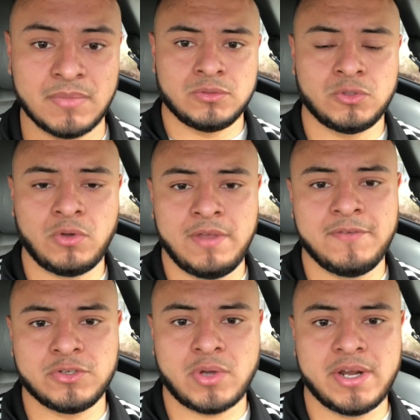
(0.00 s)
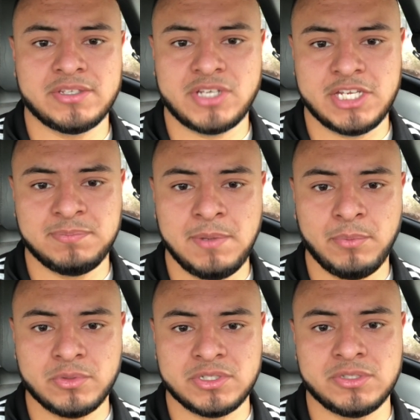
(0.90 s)
So if you're trying to change
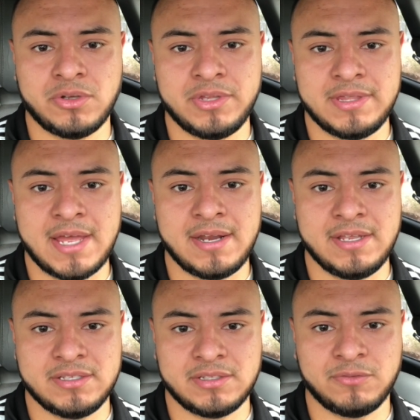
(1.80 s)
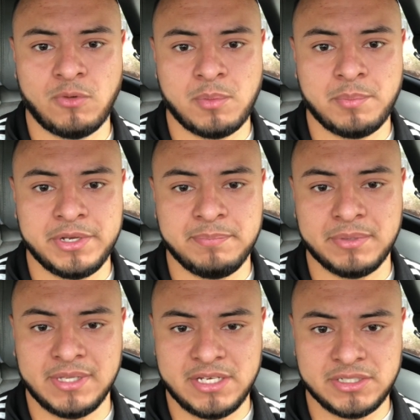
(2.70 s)
people, just know that that is a form of
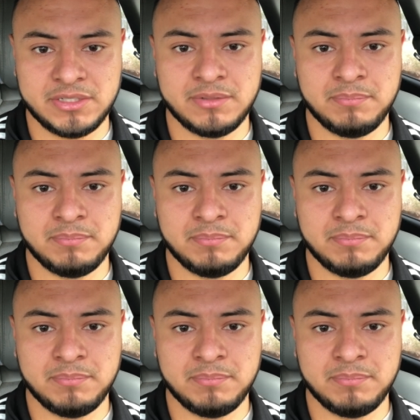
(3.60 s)
manipulation